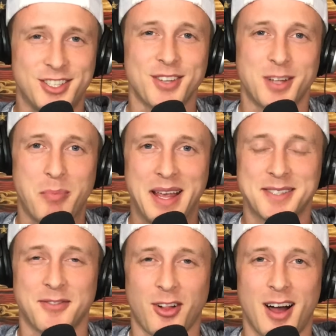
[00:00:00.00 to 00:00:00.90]
Just a
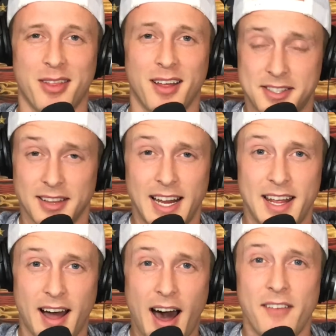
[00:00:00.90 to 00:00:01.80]
piece of cloth. This
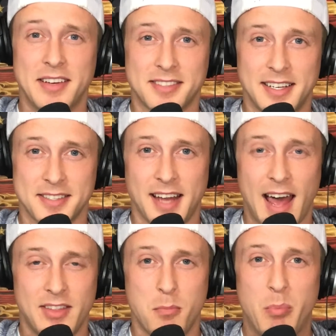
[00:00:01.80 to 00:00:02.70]
lady obviously doesn't
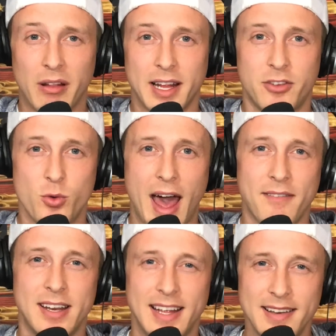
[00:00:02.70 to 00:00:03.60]
have the ability to
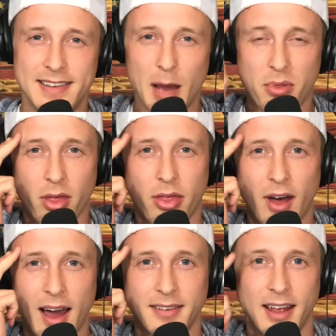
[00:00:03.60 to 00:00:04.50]
have an in-depth
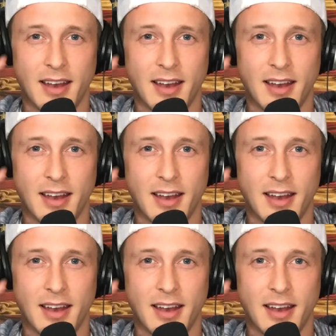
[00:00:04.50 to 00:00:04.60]
thought